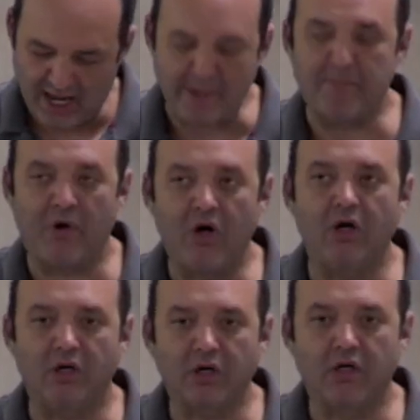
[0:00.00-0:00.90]
and
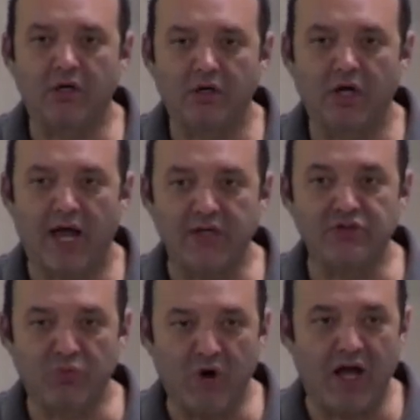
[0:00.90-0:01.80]
Mark
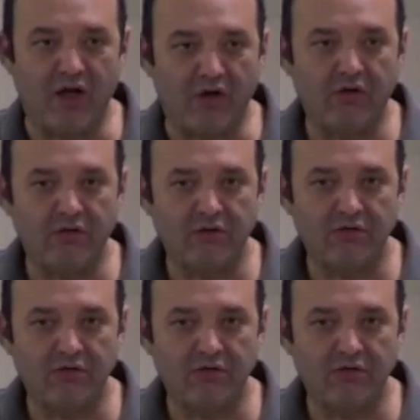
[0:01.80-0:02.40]
as well